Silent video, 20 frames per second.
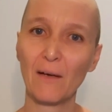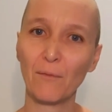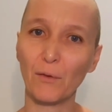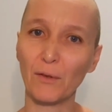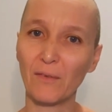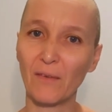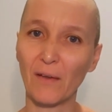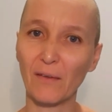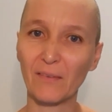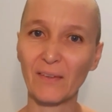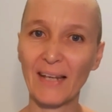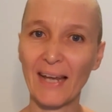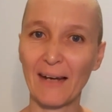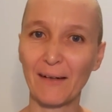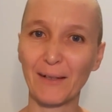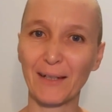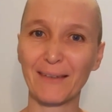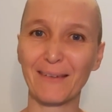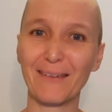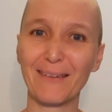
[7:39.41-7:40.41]
what those
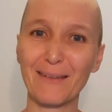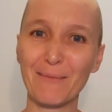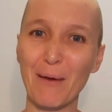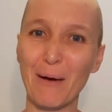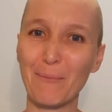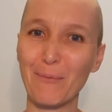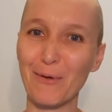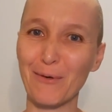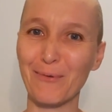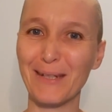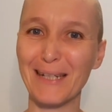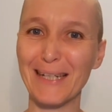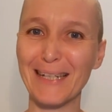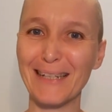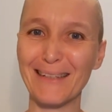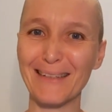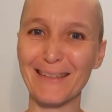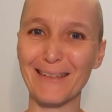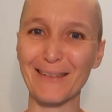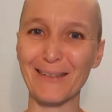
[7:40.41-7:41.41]
characters in my movie
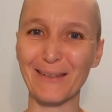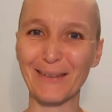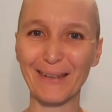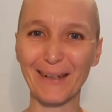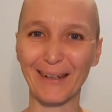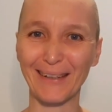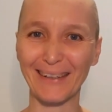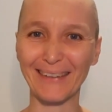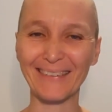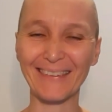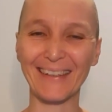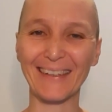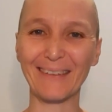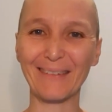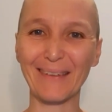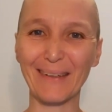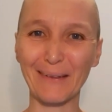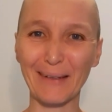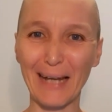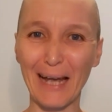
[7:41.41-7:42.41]
need to do, kind of
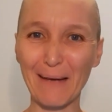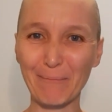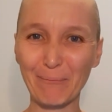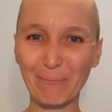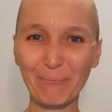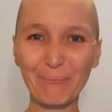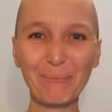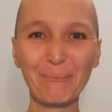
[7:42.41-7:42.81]
thing, okay?